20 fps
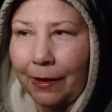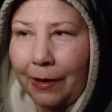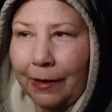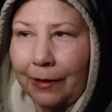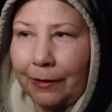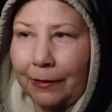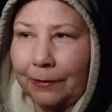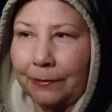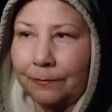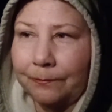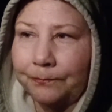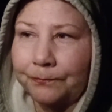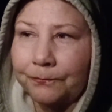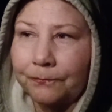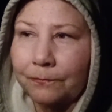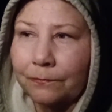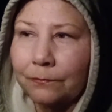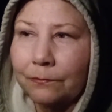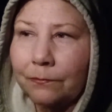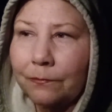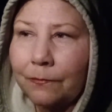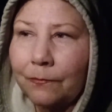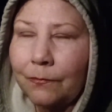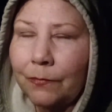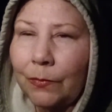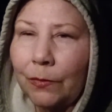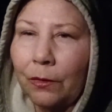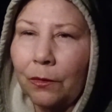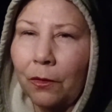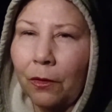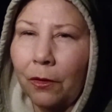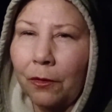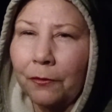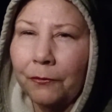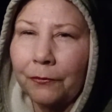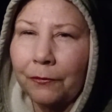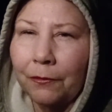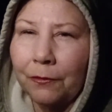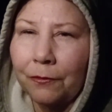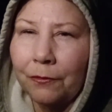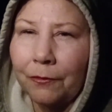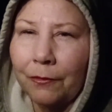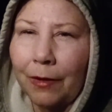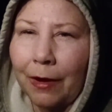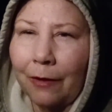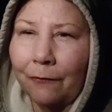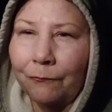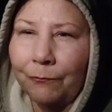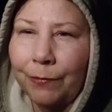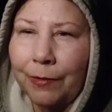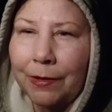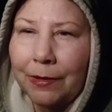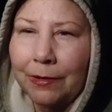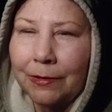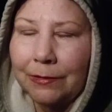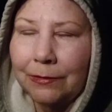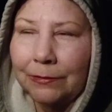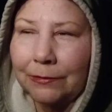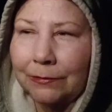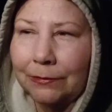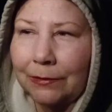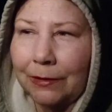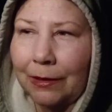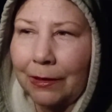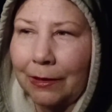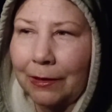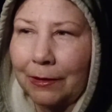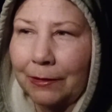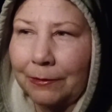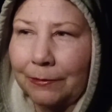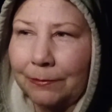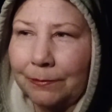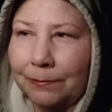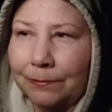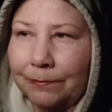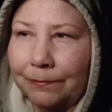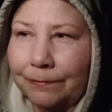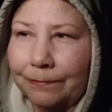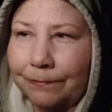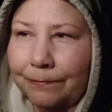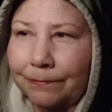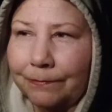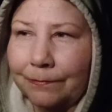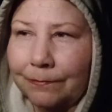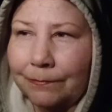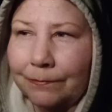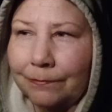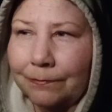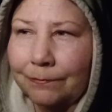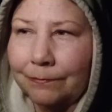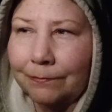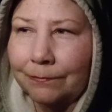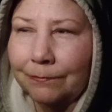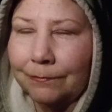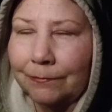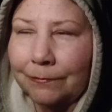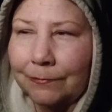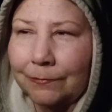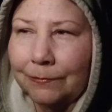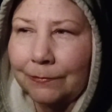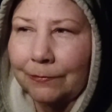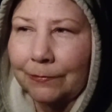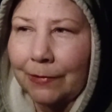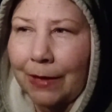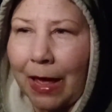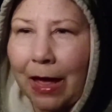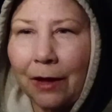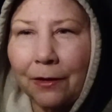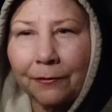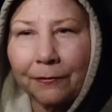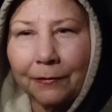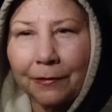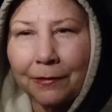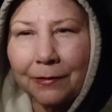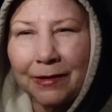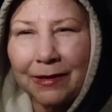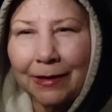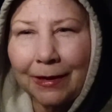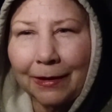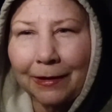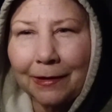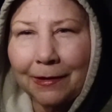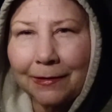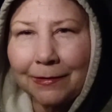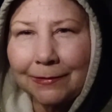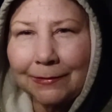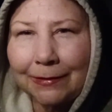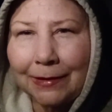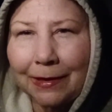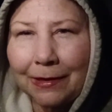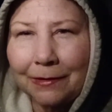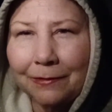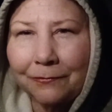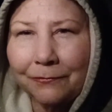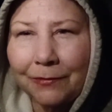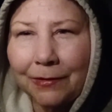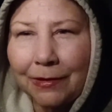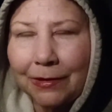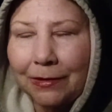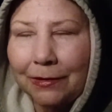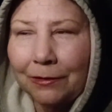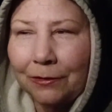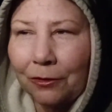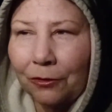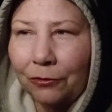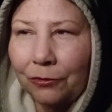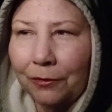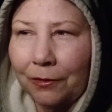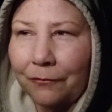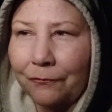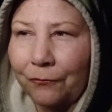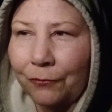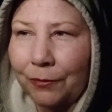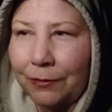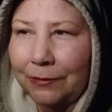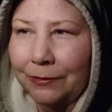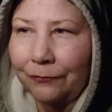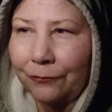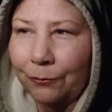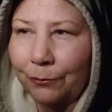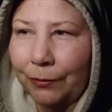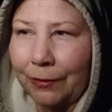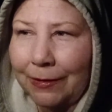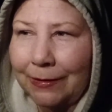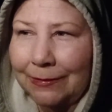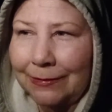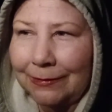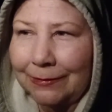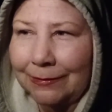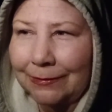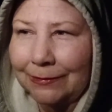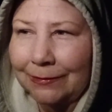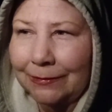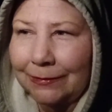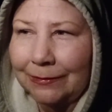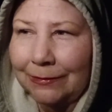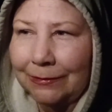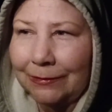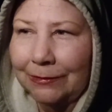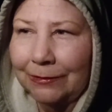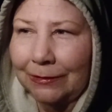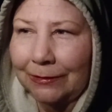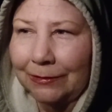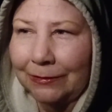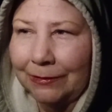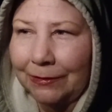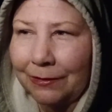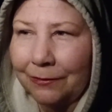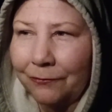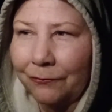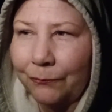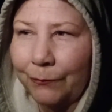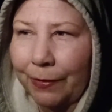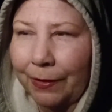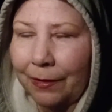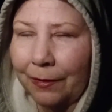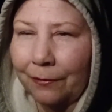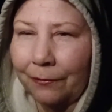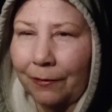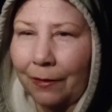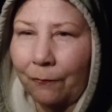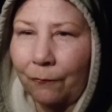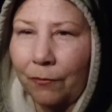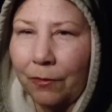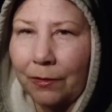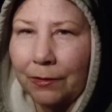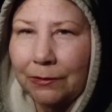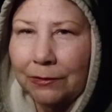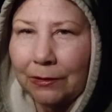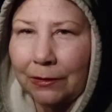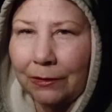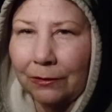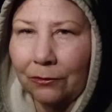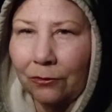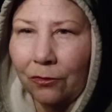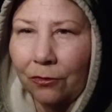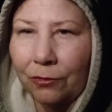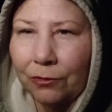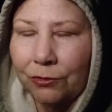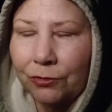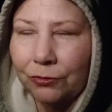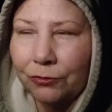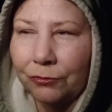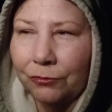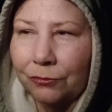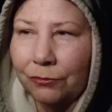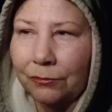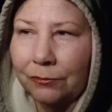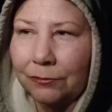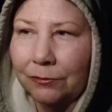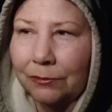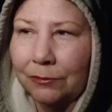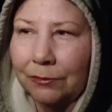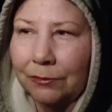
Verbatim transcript: And also, I've been um, house hunting, I guess, kind of, or looking for a different place to live because I want a larger